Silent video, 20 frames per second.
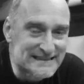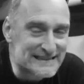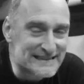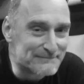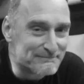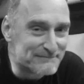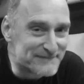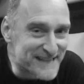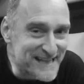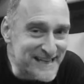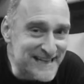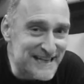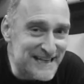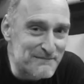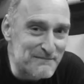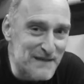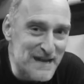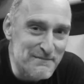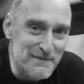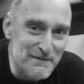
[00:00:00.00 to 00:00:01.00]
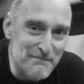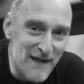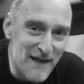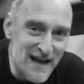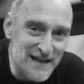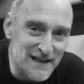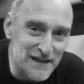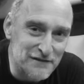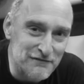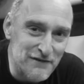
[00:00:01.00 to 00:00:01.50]
I'm thinking maybe
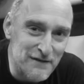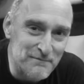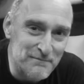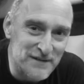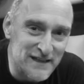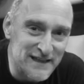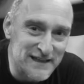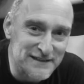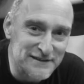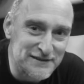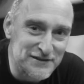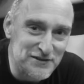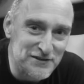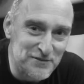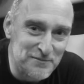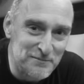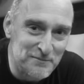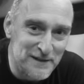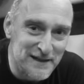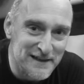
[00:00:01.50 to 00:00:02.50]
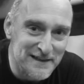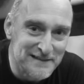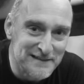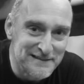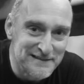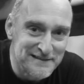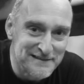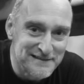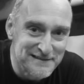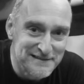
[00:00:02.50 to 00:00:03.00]
Minor Threat played too, but
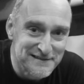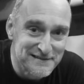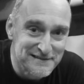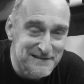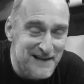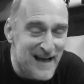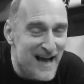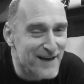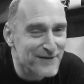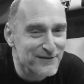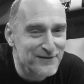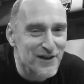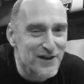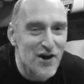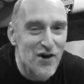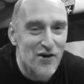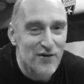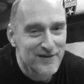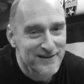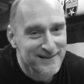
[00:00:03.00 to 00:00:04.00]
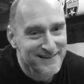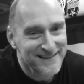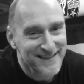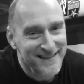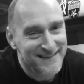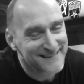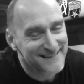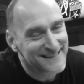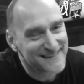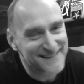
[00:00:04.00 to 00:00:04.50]
I don't know.
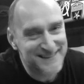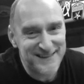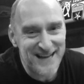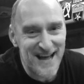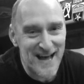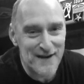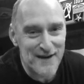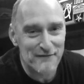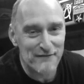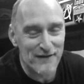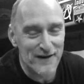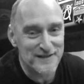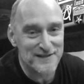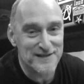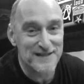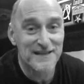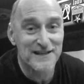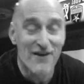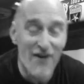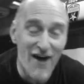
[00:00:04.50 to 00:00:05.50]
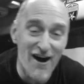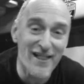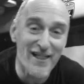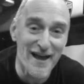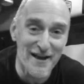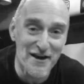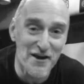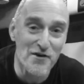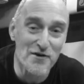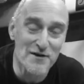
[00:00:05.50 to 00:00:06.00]
It's kind of fuzzy. All
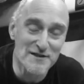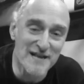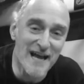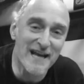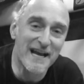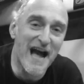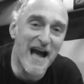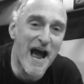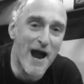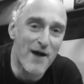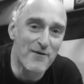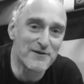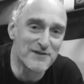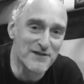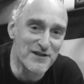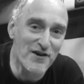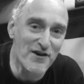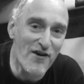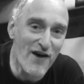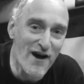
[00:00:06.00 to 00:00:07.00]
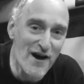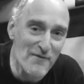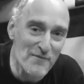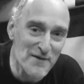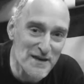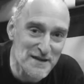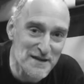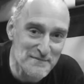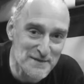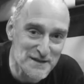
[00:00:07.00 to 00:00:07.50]
I know is like I was in awe
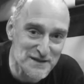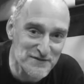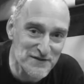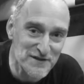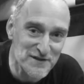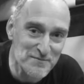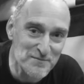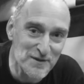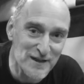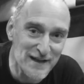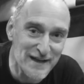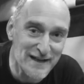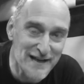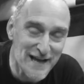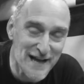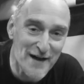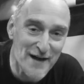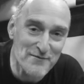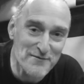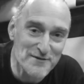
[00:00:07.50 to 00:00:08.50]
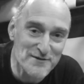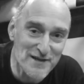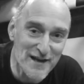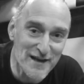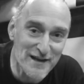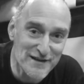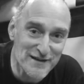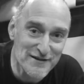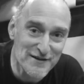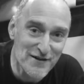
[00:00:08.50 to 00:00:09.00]
when the Misfits played. I was
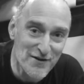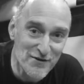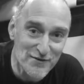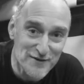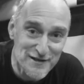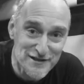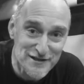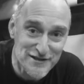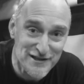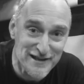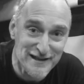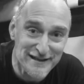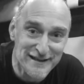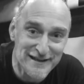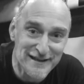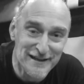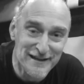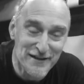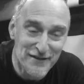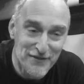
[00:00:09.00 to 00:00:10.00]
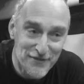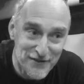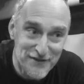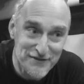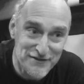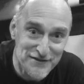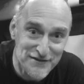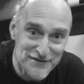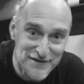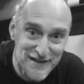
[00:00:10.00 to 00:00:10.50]
like, holy shit,
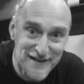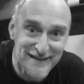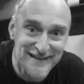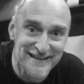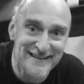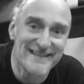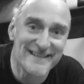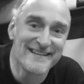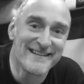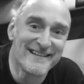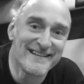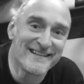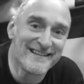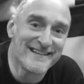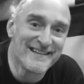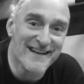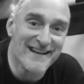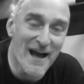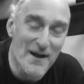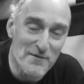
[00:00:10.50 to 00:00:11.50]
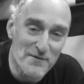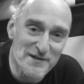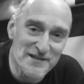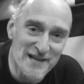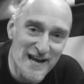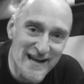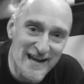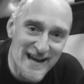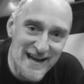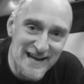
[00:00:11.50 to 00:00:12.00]
this is it. I wish
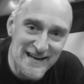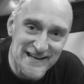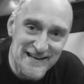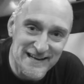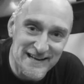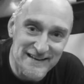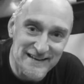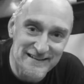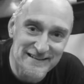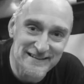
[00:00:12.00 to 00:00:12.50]
I had hair.